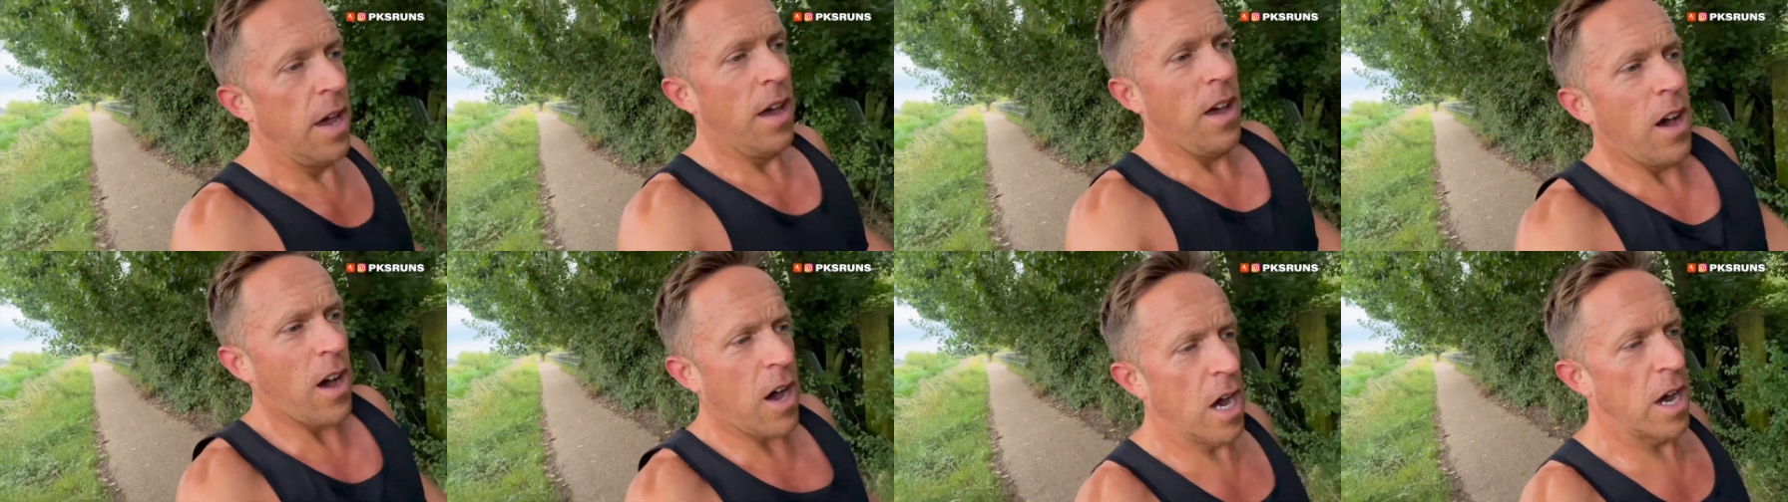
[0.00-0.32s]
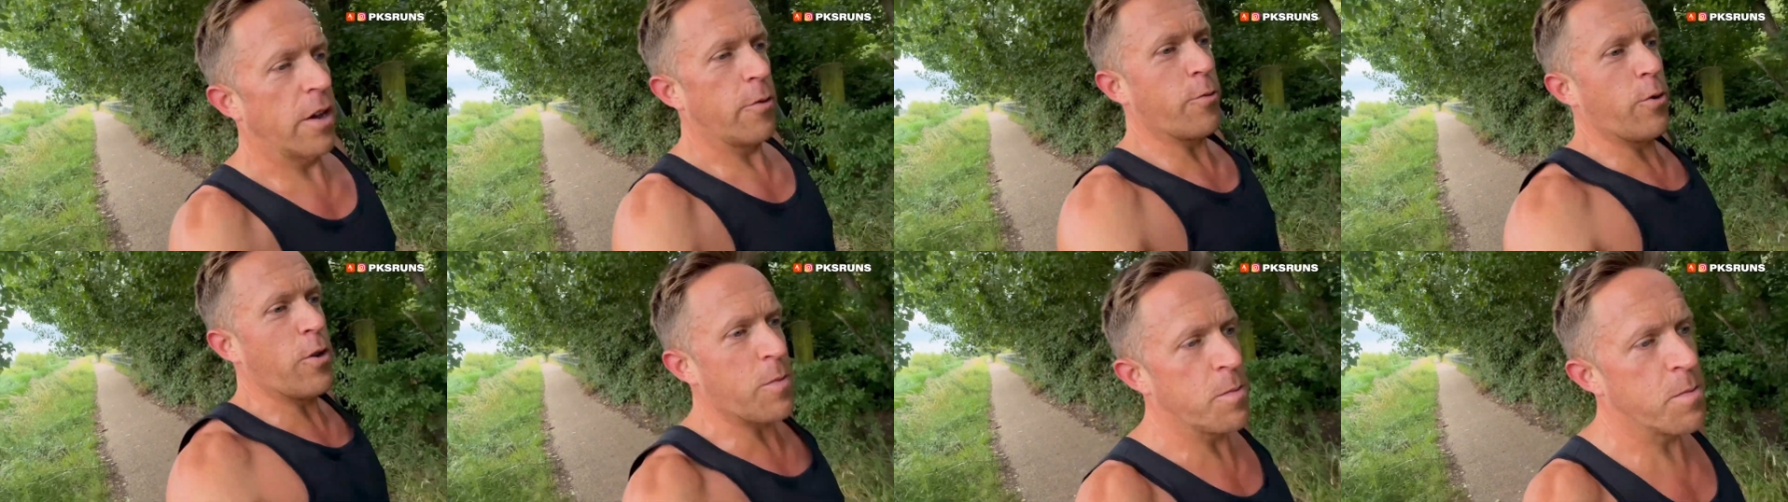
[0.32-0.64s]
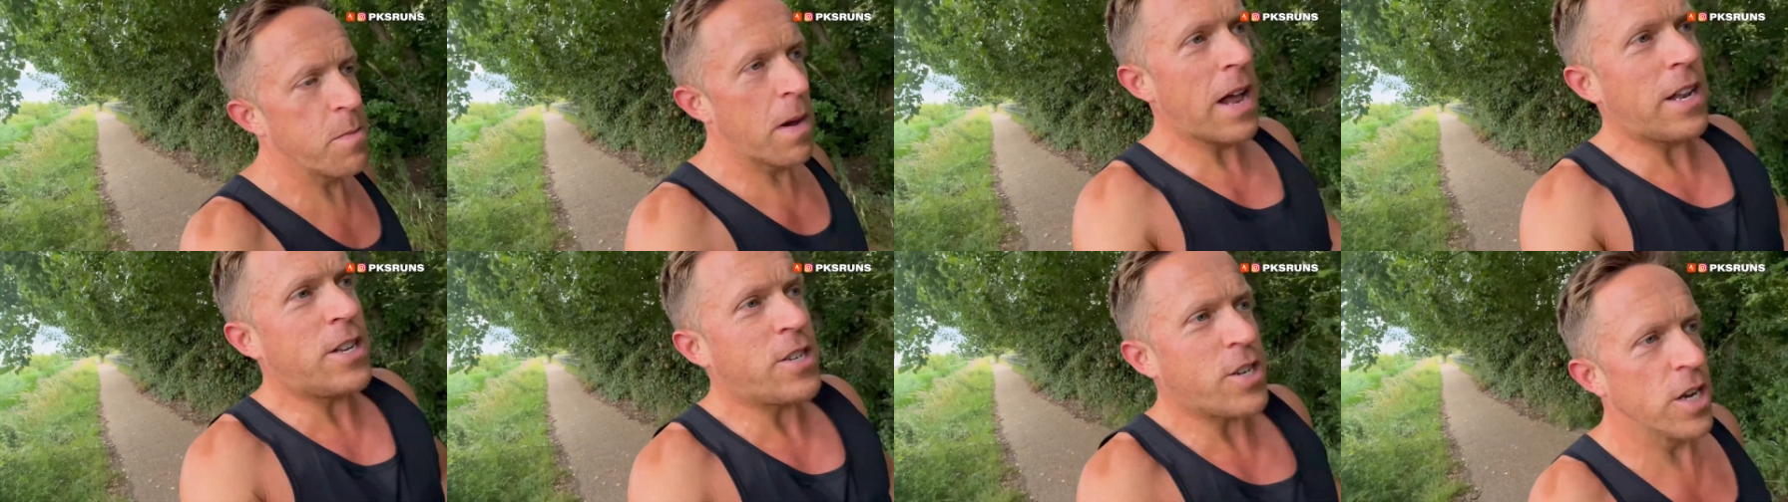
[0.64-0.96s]
I would
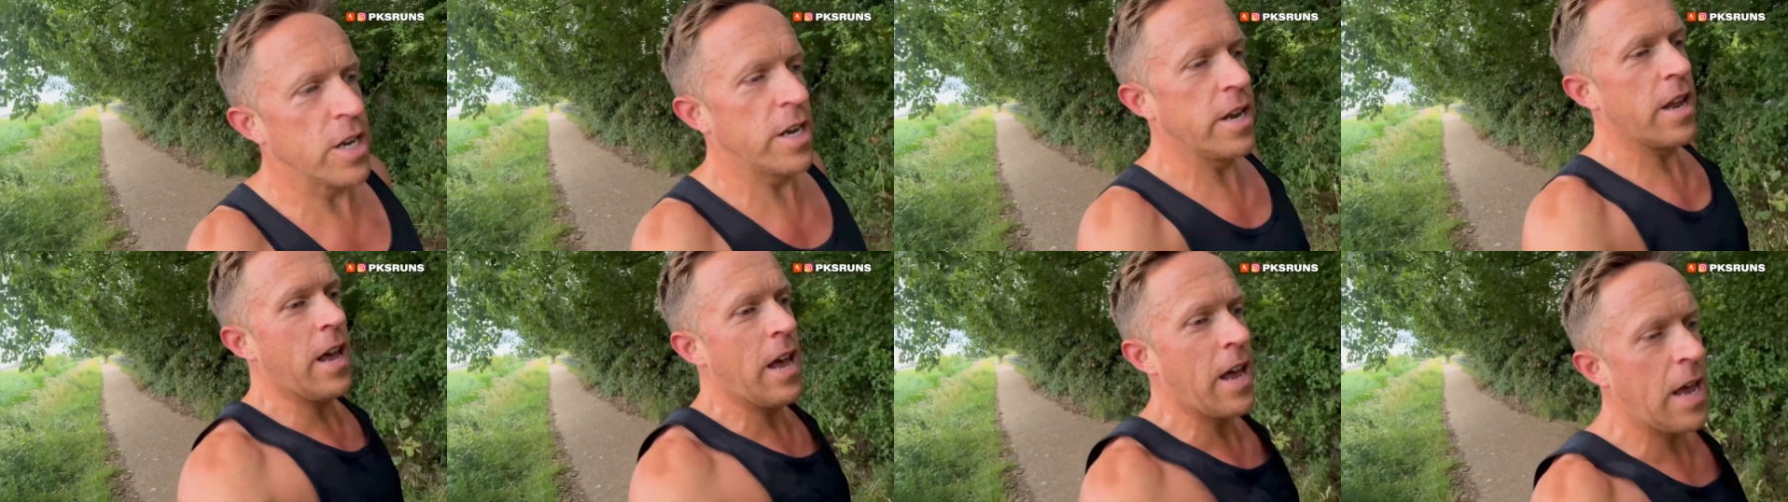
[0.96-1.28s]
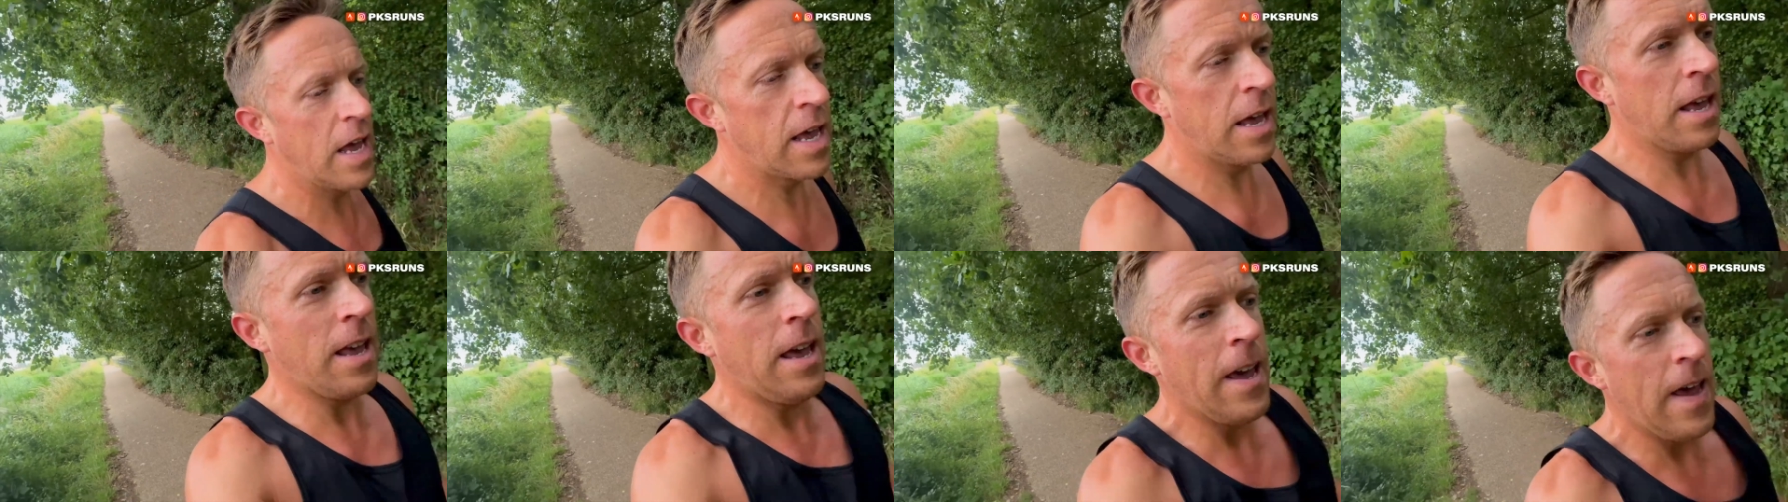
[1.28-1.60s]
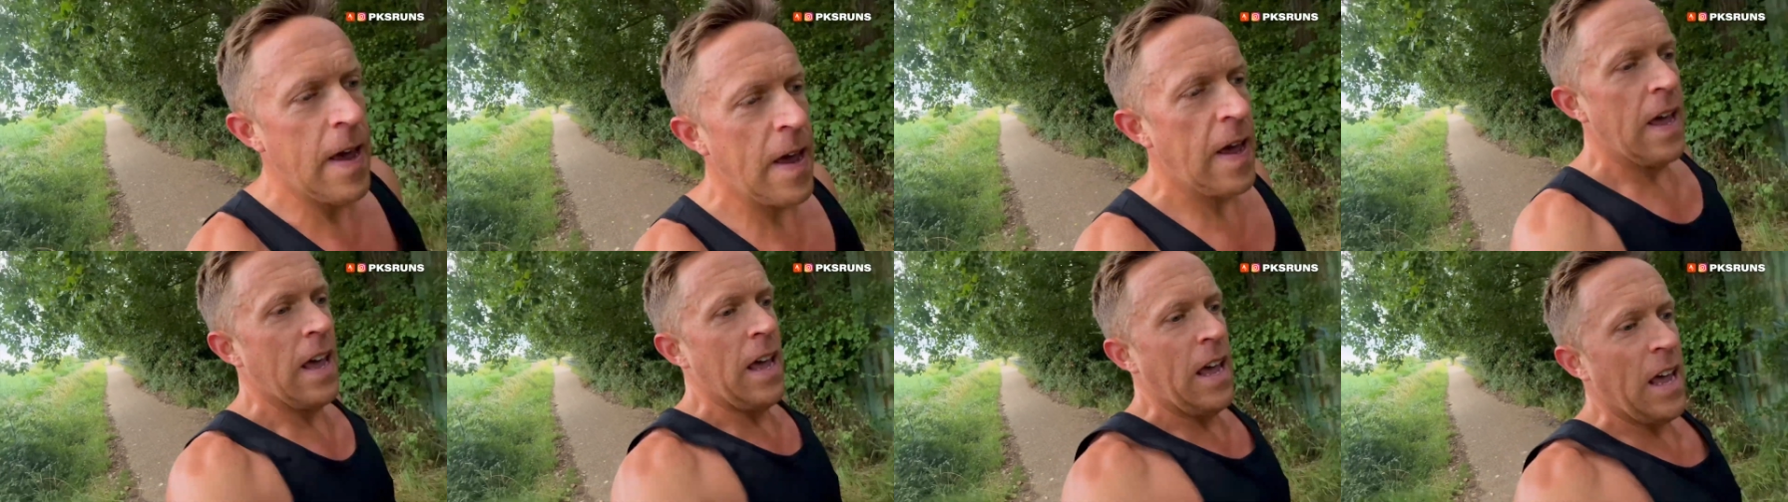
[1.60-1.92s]
imagine,
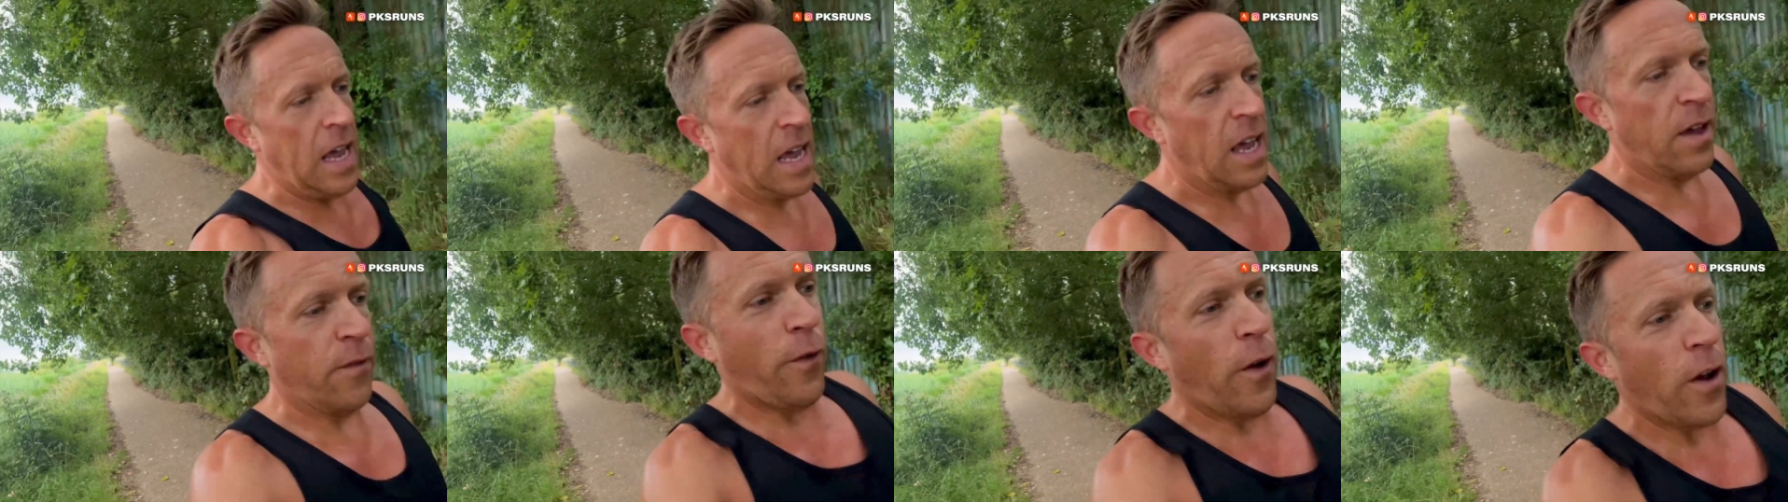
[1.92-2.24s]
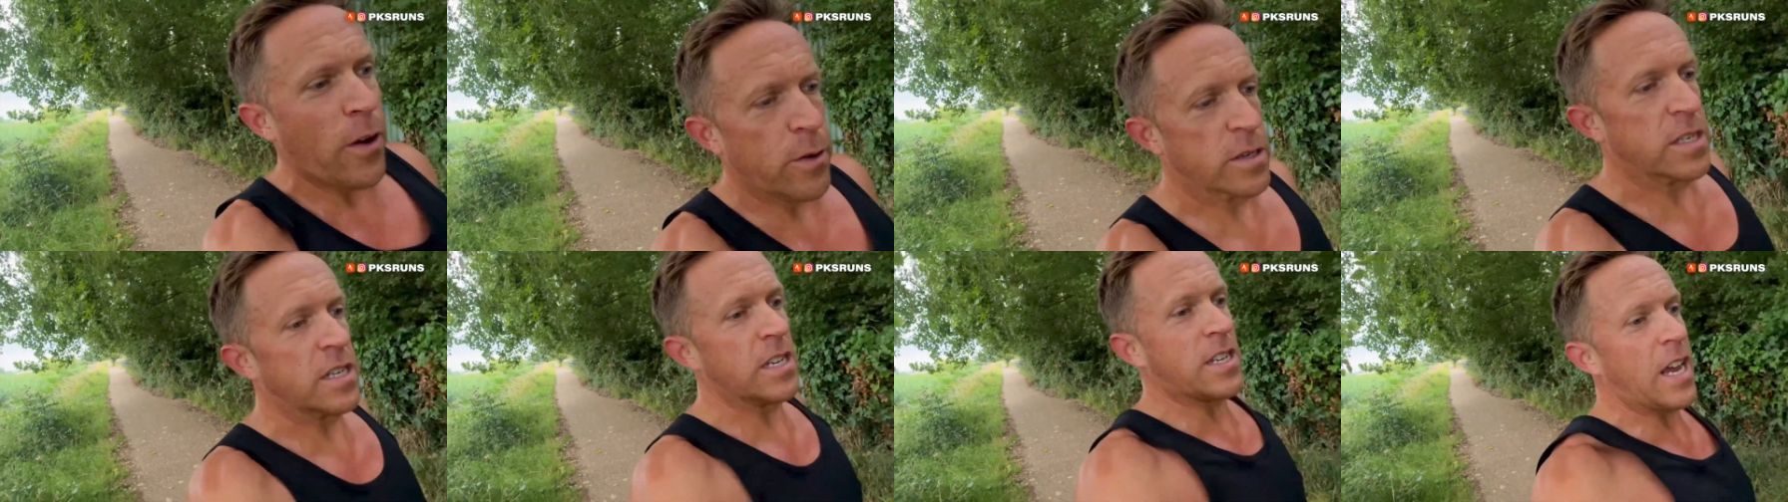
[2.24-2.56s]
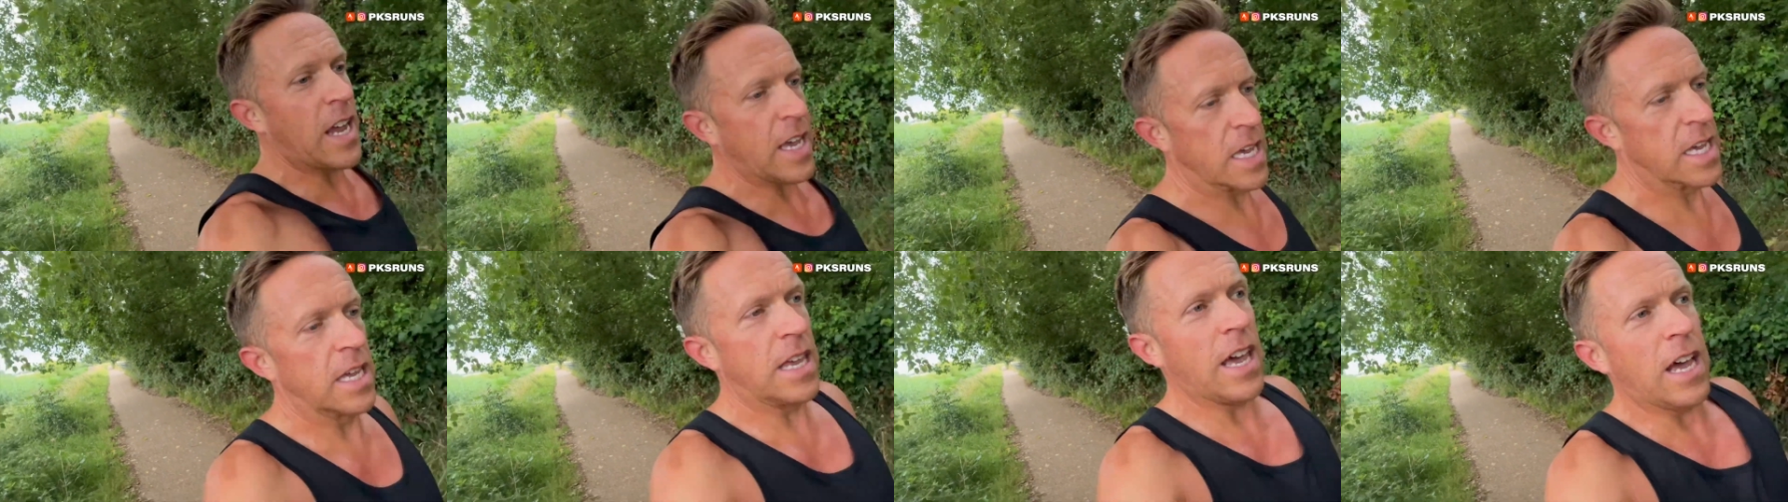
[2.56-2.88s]
if I was to
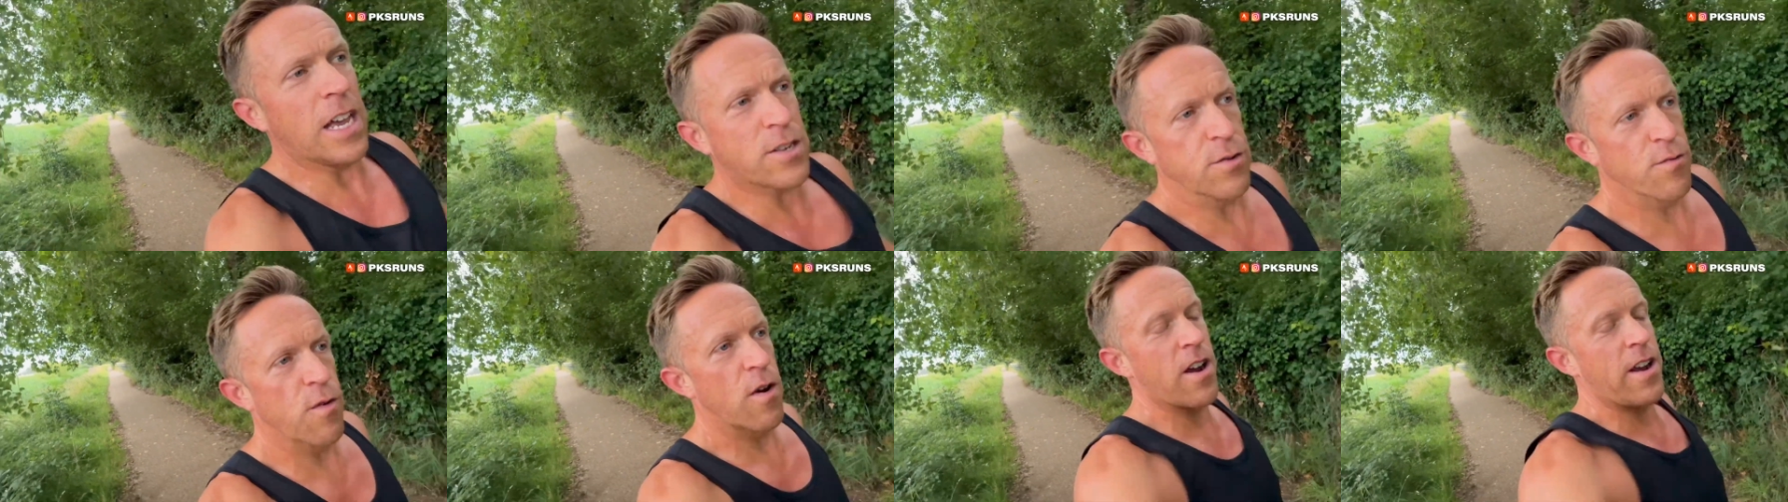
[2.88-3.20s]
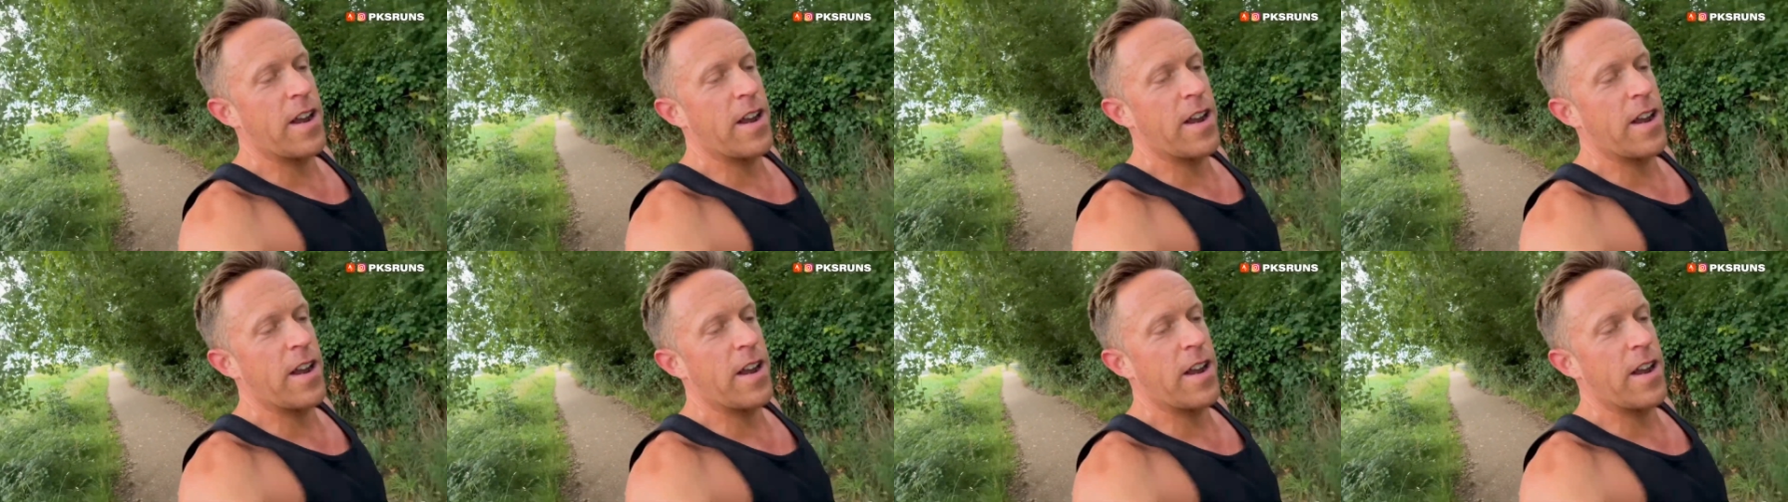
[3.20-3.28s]
take a guess right